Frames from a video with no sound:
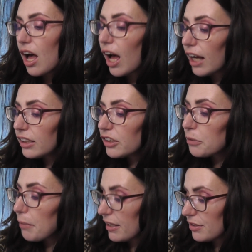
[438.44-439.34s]

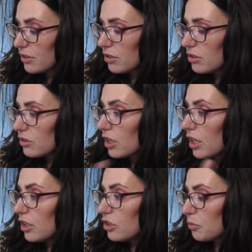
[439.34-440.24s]
Eyeliner pencils
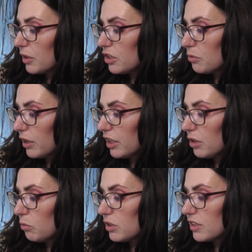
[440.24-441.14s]
in
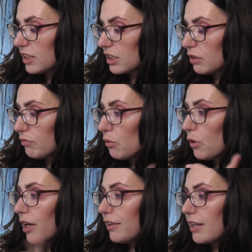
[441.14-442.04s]
2020 was
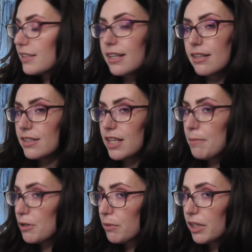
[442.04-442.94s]
64, and that stayed the same
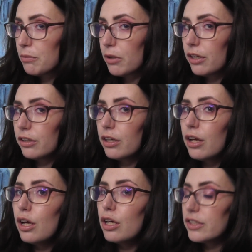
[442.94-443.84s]
in 21,
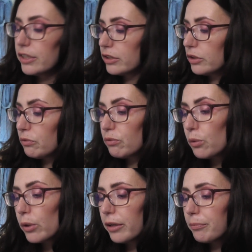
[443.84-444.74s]

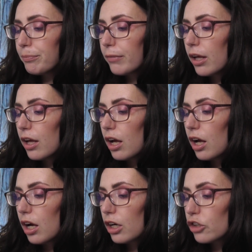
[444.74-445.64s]
64.
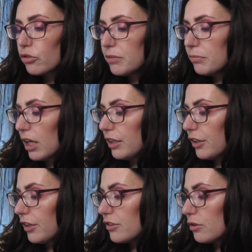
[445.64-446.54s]
Cream
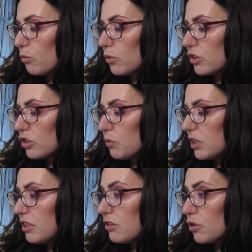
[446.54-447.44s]
liners was
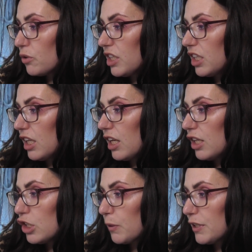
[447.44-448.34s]
23
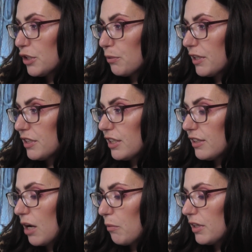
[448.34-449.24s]
in 2020,
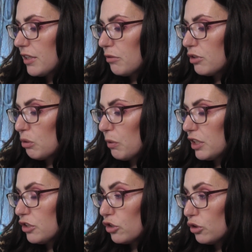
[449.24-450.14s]
and that went down to
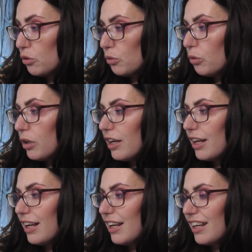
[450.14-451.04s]
22
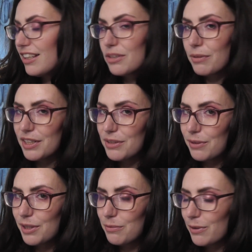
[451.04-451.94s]
in
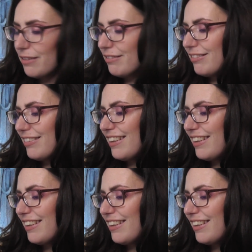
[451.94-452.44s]
2021.